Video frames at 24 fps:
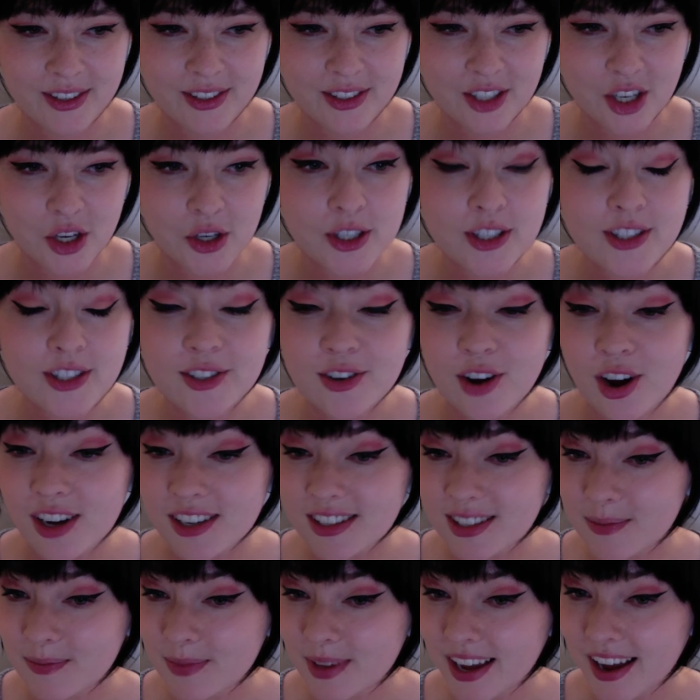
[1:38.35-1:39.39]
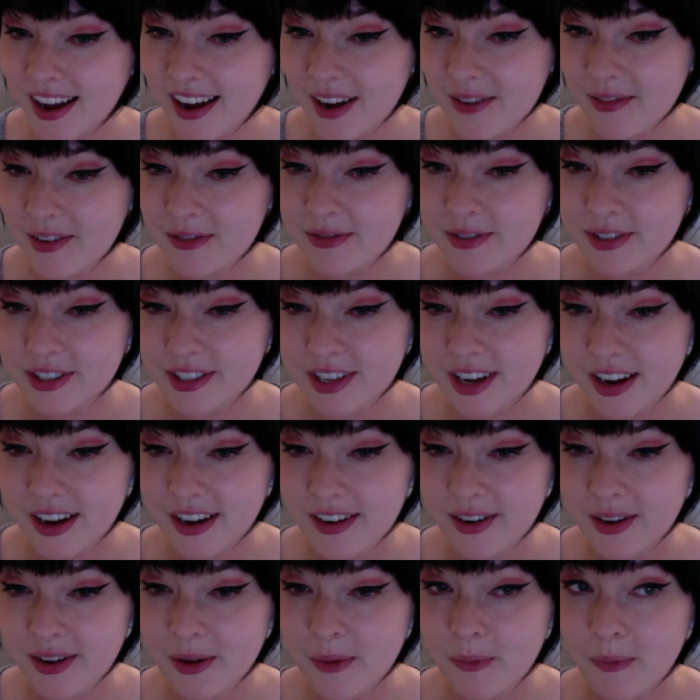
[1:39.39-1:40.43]
So it's not something I've ever
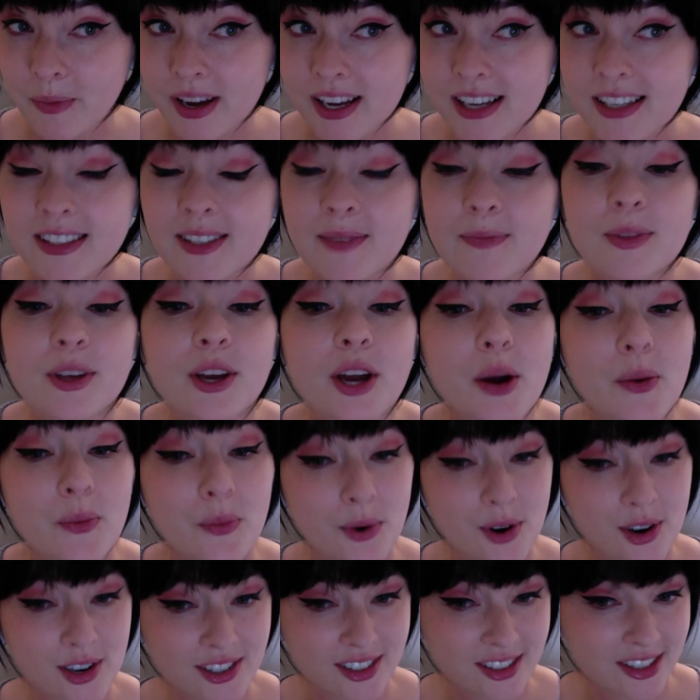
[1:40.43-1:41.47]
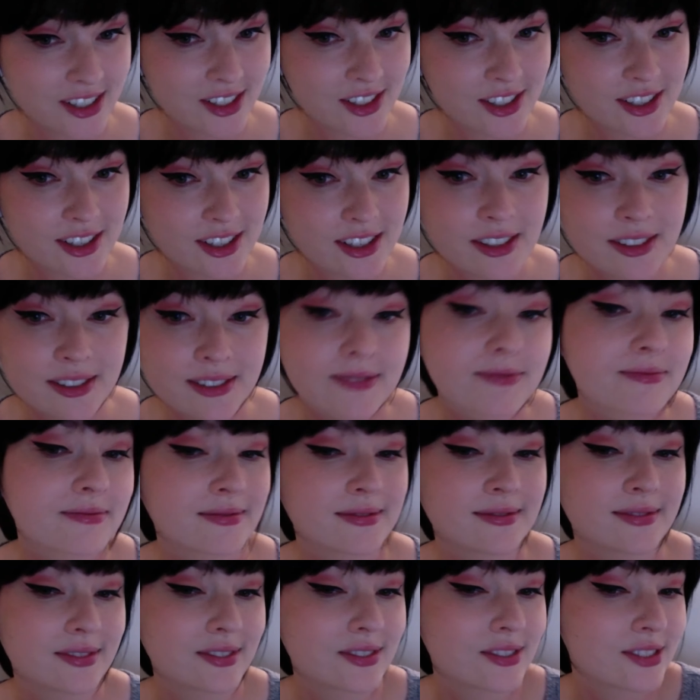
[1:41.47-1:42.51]
done, but it's something I want to do.
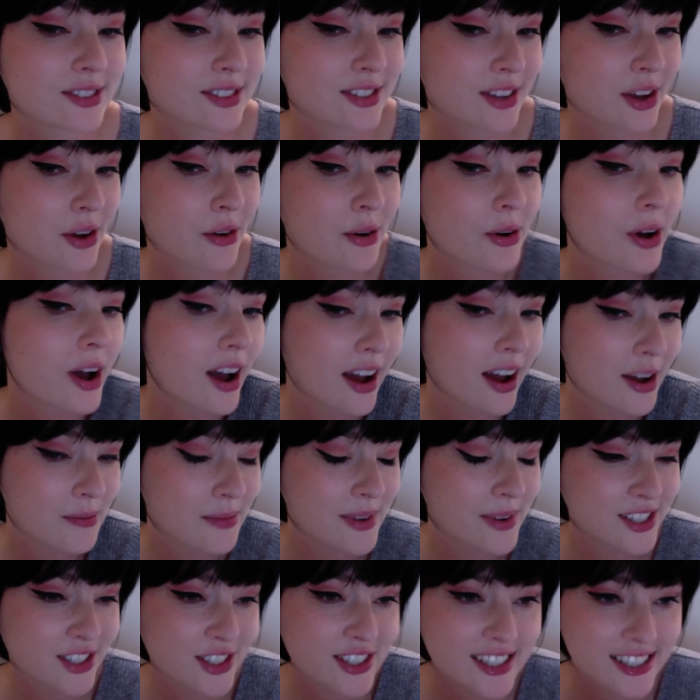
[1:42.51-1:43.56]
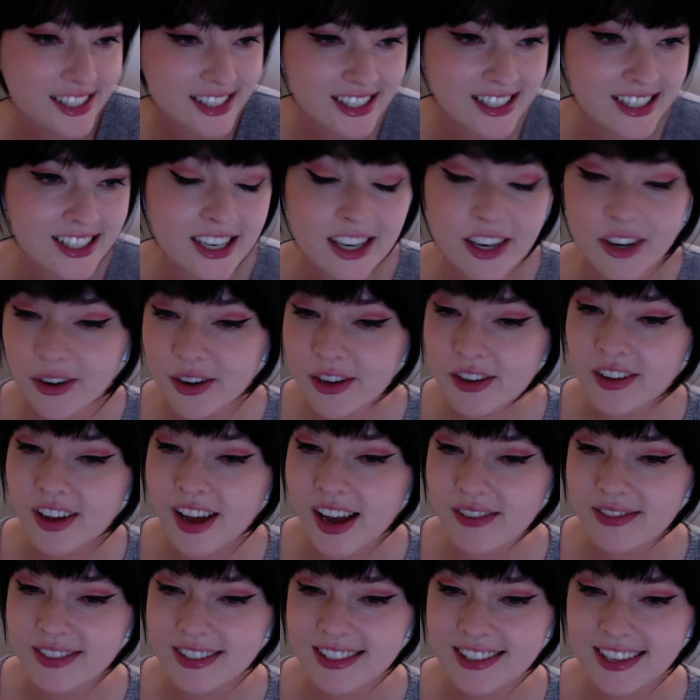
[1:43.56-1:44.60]
So I'm interested to hear what you'll
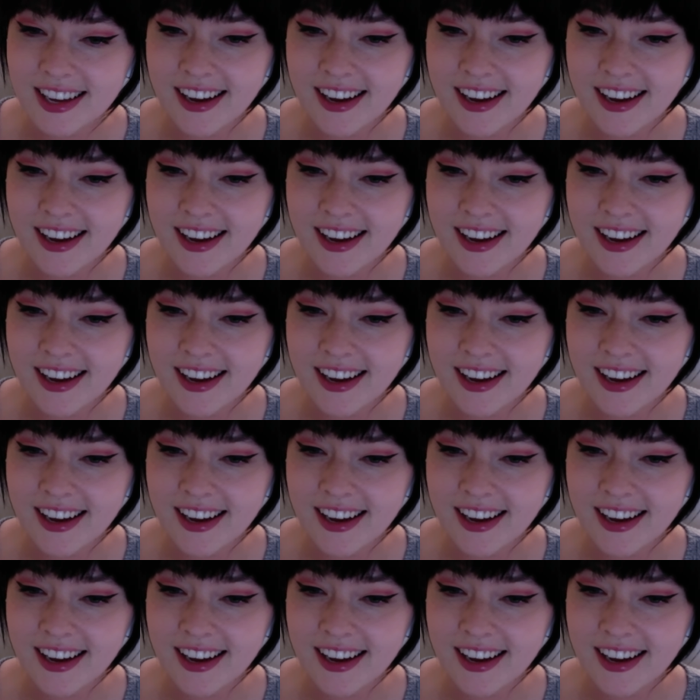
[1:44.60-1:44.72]
have to